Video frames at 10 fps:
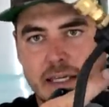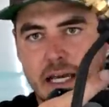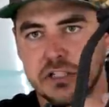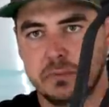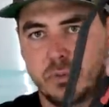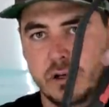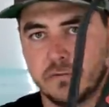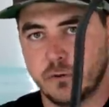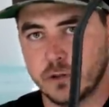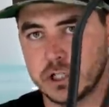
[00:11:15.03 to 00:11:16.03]
connection
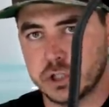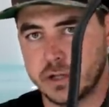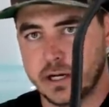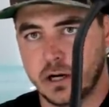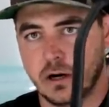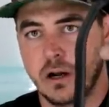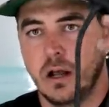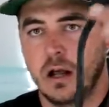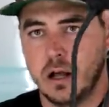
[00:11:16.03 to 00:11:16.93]
point for the trigger